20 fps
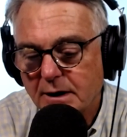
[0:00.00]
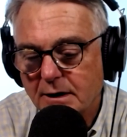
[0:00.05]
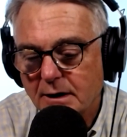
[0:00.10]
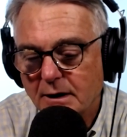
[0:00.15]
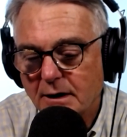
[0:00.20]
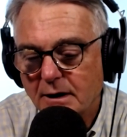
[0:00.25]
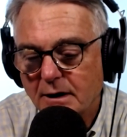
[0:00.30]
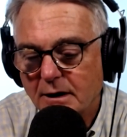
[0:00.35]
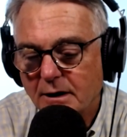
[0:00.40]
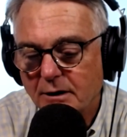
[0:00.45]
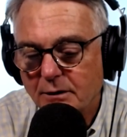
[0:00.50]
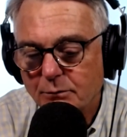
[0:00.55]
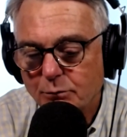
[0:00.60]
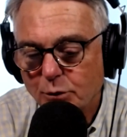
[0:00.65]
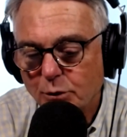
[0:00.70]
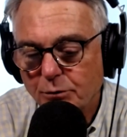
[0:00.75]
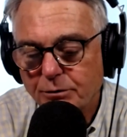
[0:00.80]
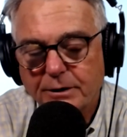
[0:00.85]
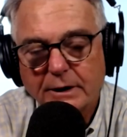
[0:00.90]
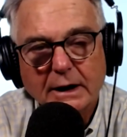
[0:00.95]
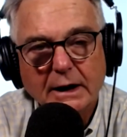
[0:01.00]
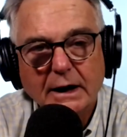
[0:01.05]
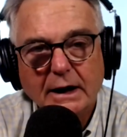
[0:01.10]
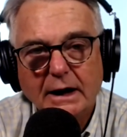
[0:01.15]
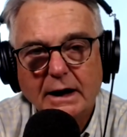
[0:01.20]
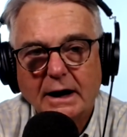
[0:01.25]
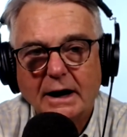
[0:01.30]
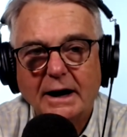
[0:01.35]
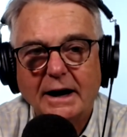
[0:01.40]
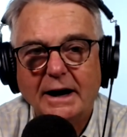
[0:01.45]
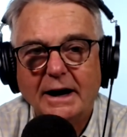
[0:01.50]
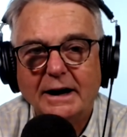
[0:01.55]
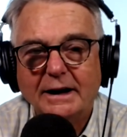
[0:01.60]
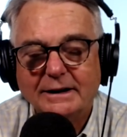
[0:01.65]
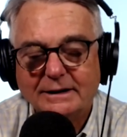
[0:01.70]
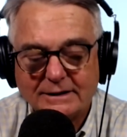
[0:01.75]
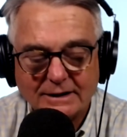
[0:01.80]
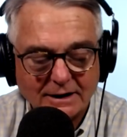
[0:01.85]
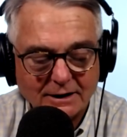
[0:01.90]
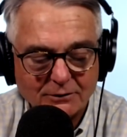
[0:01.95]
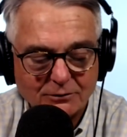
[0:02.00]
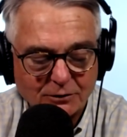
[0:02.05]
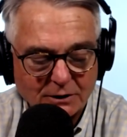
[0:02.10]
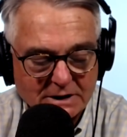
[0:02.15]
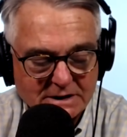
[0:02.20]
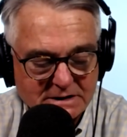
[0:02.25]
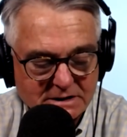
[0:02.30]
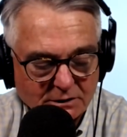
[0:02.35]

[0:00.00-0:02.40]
Ruth. And friends,